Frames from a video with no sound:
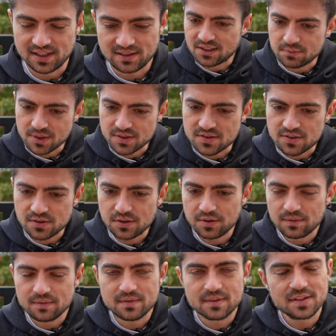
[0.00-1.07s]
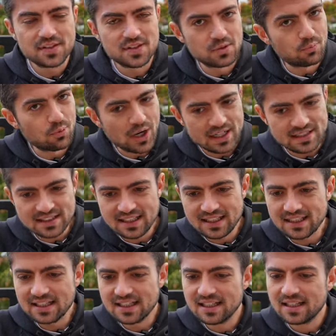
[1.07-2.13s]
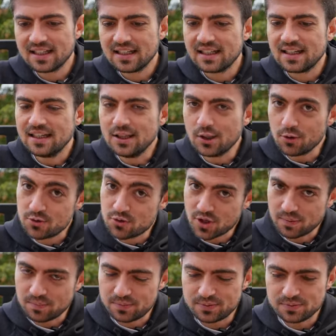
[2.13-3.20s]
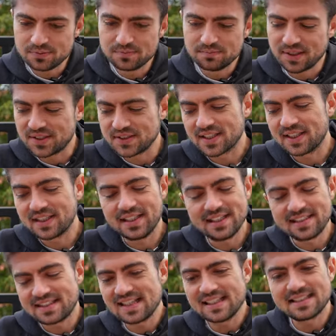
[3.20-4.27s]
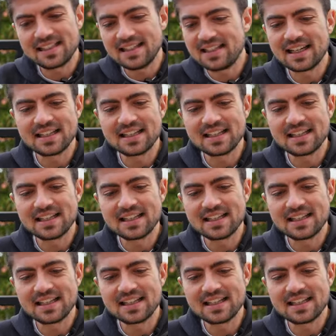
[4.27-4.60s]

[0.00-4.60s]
Cloudmonster, surprising, low drop, because it says that it